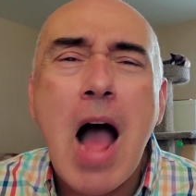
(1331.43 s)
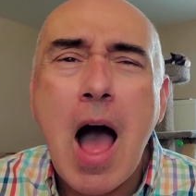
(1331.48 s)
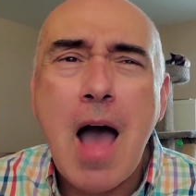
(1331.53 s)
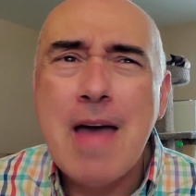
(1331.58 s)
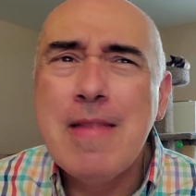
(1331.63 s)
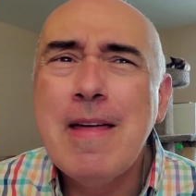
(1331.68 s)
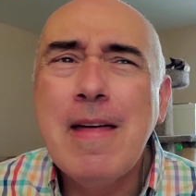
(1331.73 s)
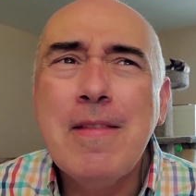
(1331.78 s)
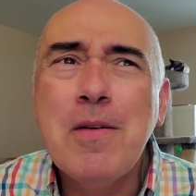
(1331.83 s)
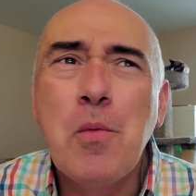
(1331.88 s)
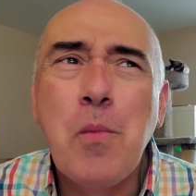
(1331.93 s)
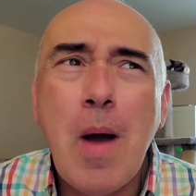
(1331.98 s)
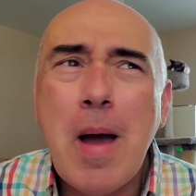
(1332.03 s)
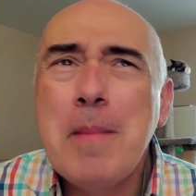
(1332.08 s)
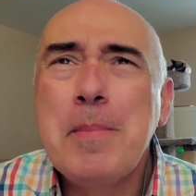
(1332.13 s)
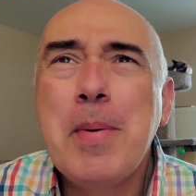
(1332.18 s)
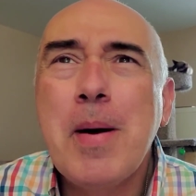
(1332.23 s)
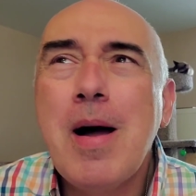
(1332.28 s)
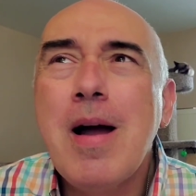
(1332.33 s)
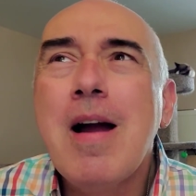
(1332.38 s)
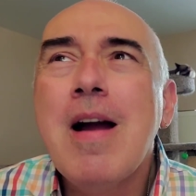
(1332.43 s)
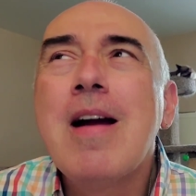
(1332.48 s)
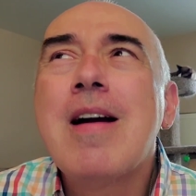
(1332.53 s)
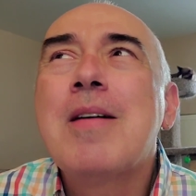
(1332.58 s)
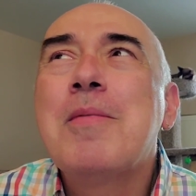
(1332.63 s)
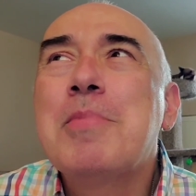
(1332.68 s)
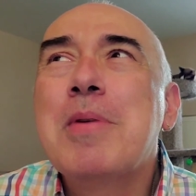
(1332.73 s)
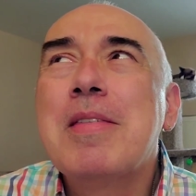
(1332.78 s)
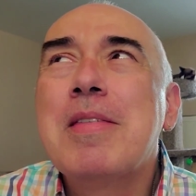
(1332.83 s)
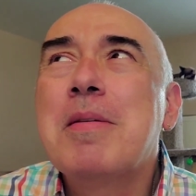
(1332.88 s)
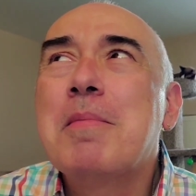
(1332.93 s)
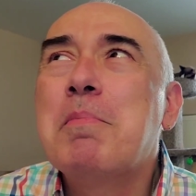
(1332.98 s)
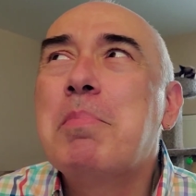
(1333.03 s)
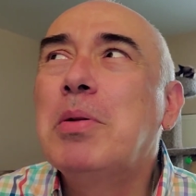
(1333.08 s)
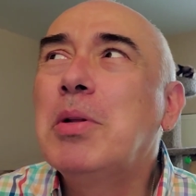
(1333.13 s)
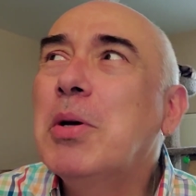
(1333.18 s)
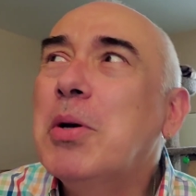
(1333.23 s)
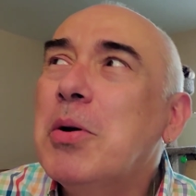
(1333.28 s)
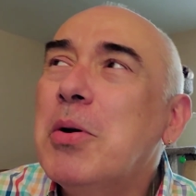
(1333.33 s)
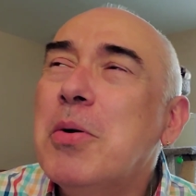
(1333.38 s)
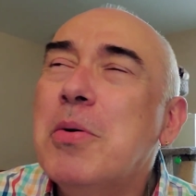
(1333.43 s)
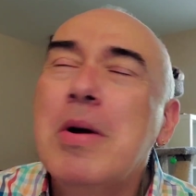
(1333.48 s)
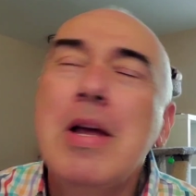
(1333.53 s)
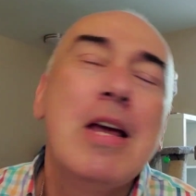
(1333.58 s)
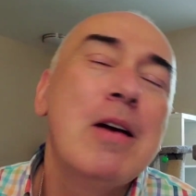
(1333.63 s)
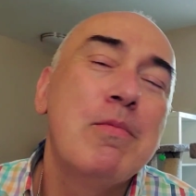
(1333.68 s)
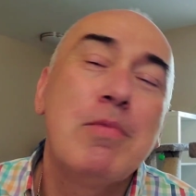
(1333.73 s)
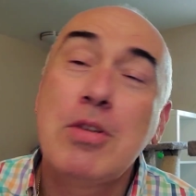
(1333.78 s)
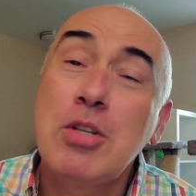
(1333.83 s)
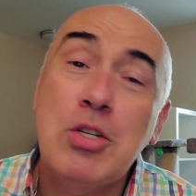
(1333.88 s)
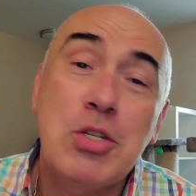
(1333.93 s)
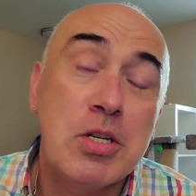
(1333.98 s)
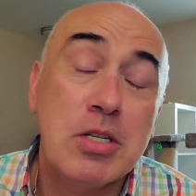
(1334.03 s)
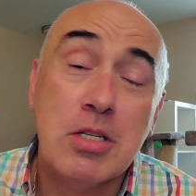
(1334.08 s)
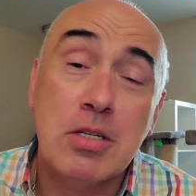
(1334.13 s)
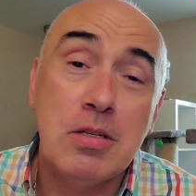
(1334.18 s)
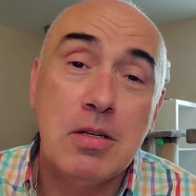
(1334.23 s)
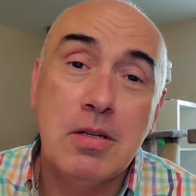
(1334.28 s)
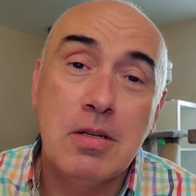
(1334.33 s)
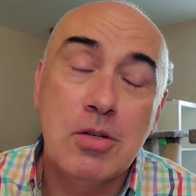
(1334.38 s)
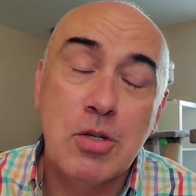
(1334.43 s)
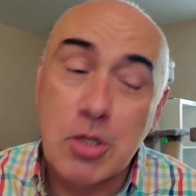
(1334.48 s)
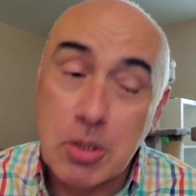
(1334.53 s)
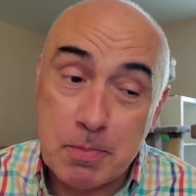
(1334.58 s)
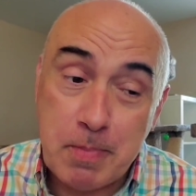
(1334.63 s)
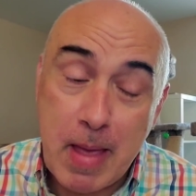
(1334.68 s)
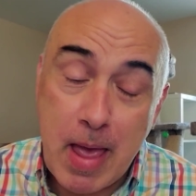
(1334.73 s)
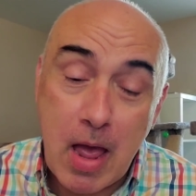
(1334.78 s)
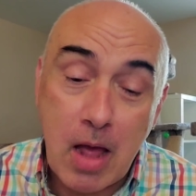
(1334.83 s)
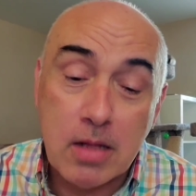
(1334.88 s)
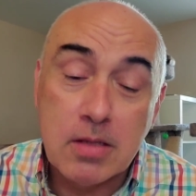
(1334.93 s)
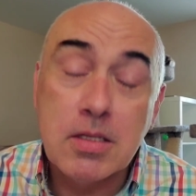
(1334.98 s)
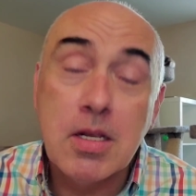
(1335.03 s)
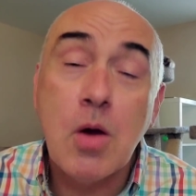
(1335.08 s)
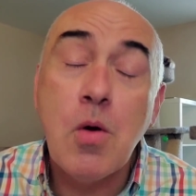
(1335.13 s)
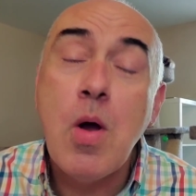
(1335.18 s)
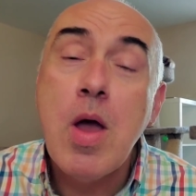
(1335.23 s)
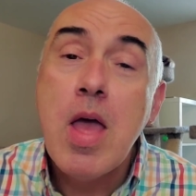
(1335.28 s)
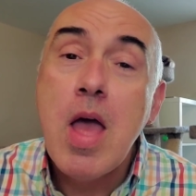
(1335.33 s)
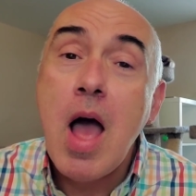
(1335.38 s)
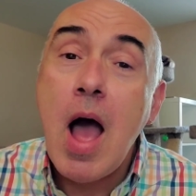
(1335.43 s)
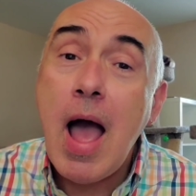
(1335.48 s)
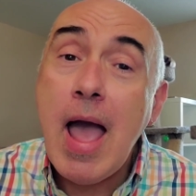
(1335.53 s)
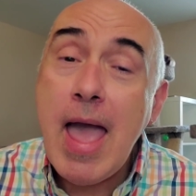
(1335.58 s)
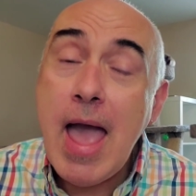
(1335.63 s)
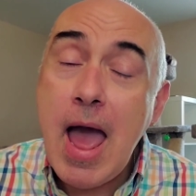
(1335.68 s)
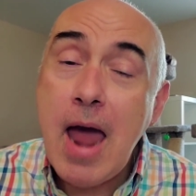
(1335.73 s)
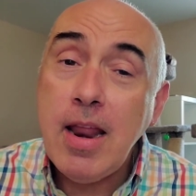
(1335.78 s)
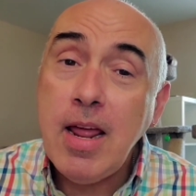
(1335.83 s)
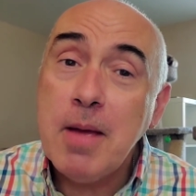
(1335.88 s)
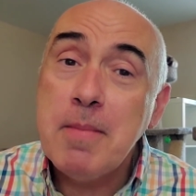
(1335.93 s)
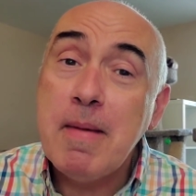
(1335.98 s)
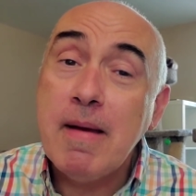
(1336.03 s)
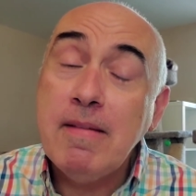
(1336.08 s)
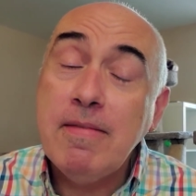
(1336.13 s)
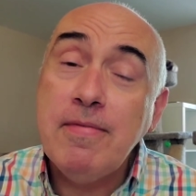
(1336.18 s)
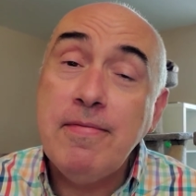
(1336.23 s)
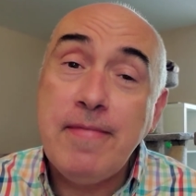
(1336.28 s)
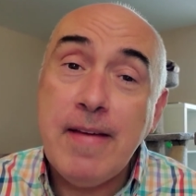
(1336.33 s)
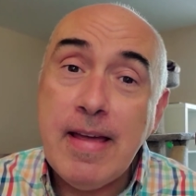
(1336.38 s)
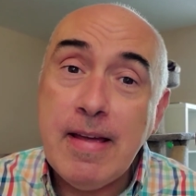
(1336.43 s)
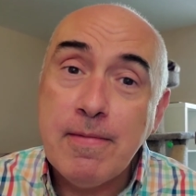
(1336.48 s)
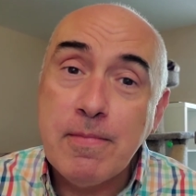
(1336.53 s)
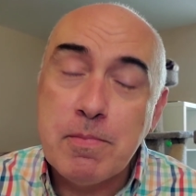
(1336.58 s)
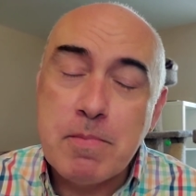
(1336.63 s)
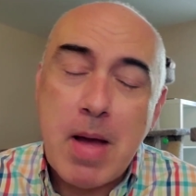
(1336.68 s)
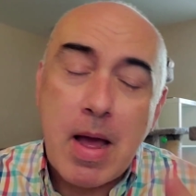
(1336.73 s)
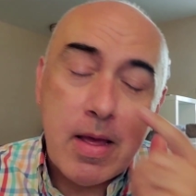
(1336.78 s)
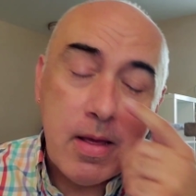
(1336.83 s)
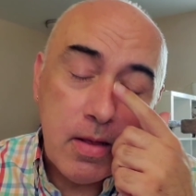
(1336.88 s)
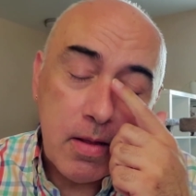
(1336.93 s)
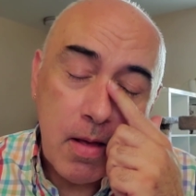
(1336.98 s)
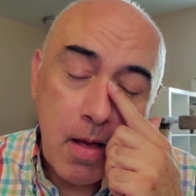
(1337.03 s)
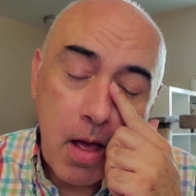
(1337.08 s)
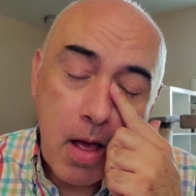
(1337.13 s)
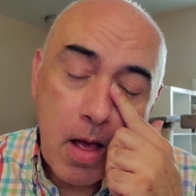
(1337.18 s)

And then the wet bar with the blue, it was just bad. So I had it in my